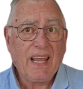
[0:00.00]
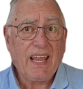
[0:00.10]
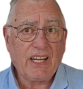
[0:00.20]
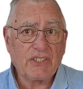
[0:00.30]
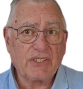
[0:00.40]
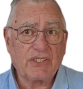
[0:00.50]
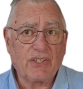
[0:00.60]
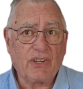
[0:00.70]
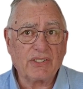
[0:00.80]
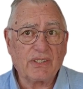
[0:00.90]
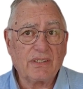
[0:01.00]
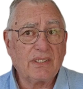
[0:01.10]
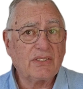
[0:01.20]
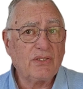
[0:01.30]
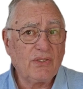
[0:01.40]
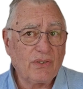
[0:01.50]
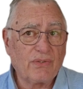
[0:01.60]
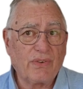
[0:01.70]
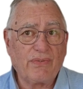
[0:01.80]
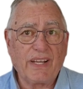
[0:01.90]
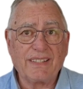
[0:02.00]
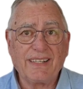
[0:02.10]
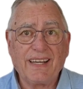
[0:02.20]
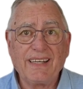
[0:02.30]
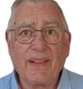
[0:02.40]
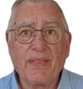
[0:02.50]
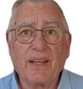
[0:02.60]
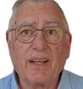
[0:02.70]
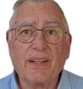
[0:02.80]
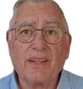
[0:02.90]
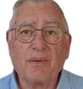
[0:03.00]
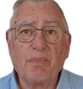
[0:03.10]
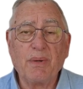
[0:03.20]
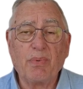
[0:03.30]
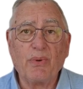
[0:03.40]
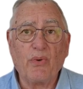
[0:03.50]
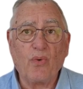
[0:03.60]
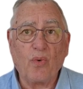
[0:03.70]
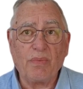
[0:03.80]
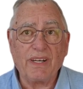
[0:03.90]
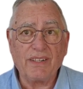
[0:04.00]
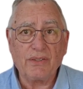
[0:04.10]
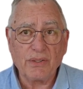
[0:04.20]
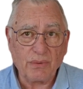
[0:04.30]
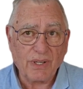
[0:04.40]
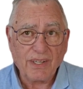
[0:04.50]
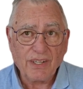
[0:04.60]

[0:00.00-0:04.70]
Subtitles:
Asch's task does not reflect anything that people normally do,